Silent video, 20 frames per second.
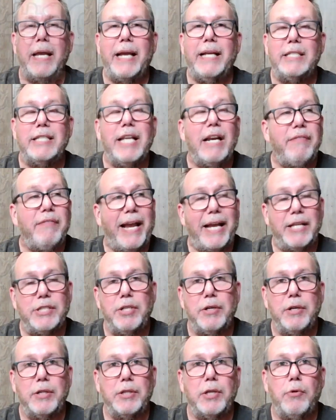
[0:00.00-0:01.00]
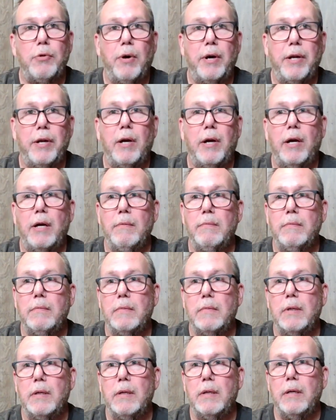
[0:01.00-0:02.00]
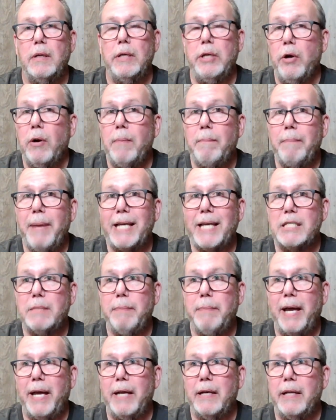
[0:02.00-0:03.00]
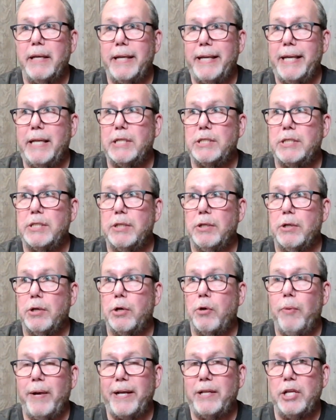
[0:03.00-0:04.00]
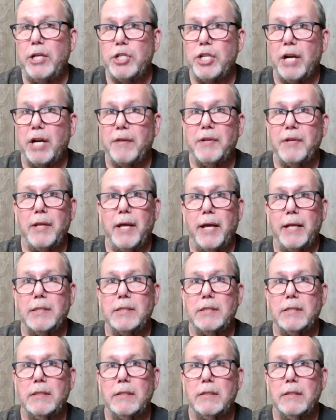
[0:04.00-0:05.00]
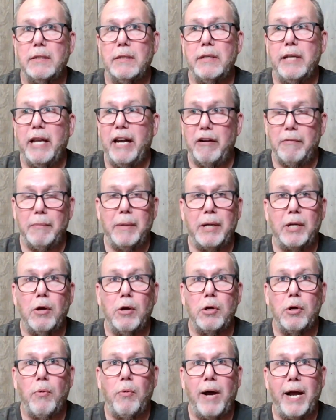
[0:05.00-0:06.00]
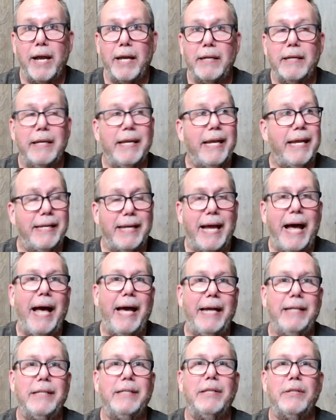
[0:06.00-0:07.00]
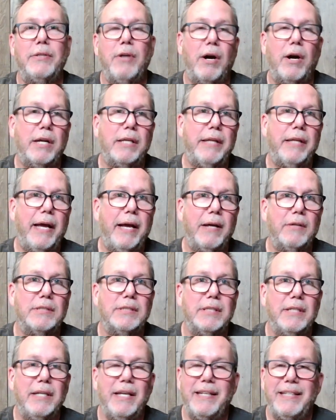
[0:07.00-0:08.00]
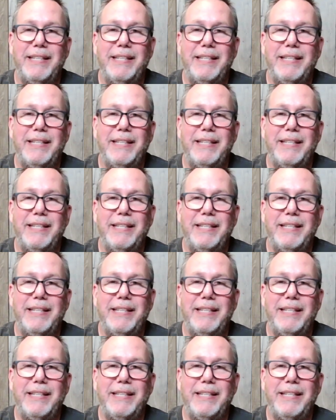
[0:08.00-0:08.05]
Instead of answering the door at all, your best bet is to quickly shut off the lights, everybody go quiet, and hide in the dark in the house.